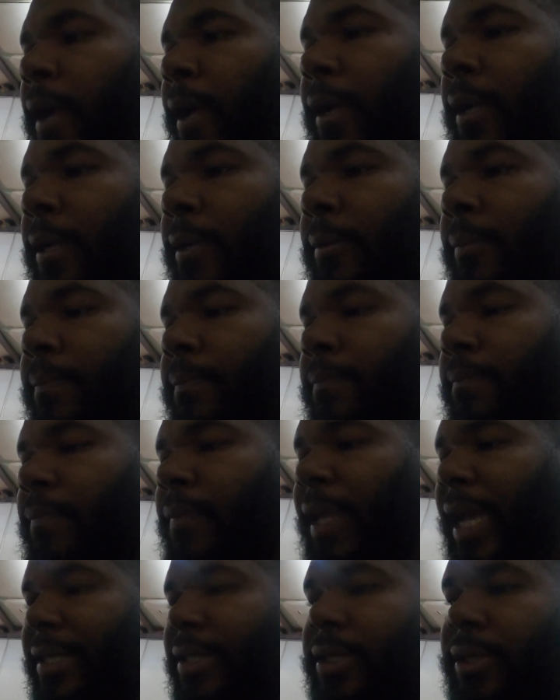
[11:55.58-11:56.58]

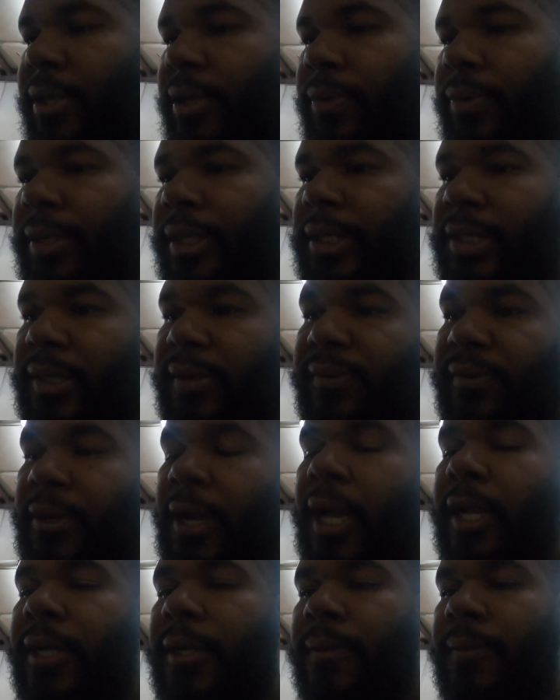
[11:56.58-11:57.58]
um, that's going to go into
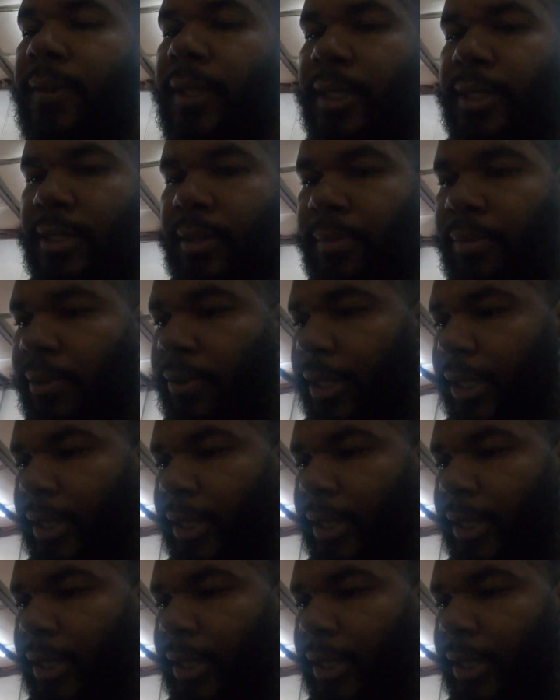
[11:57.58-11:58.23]
Silverado at some